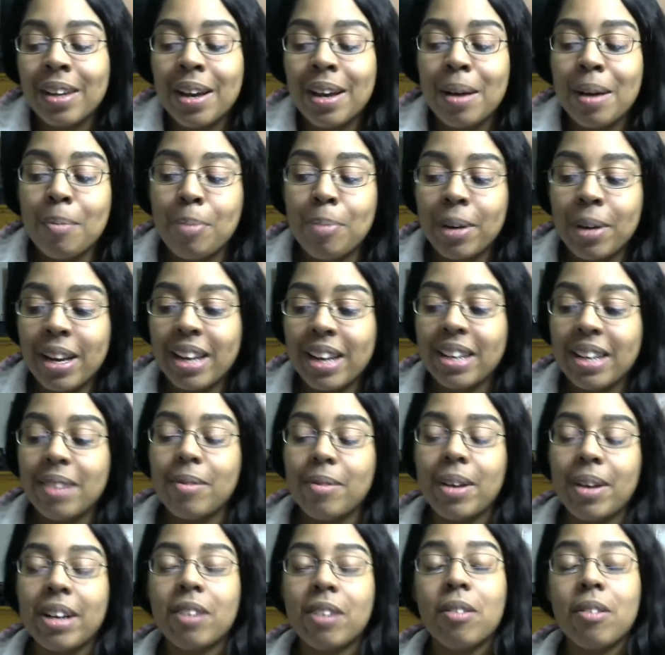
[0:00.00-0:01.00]
But
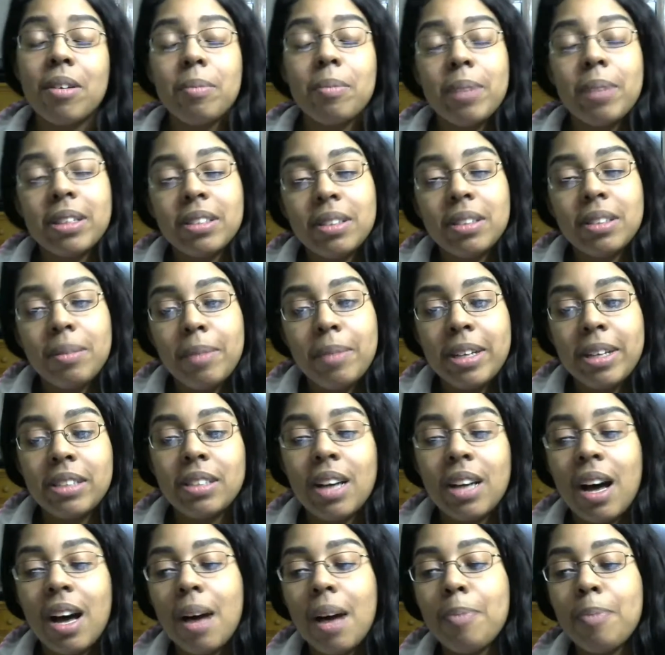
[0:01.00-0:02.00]
anyway, going back to the main
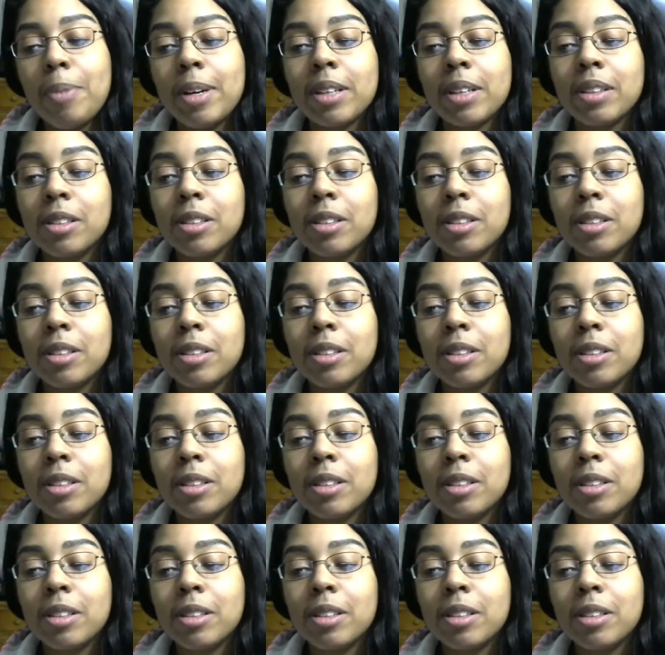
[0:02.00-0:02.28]
topic,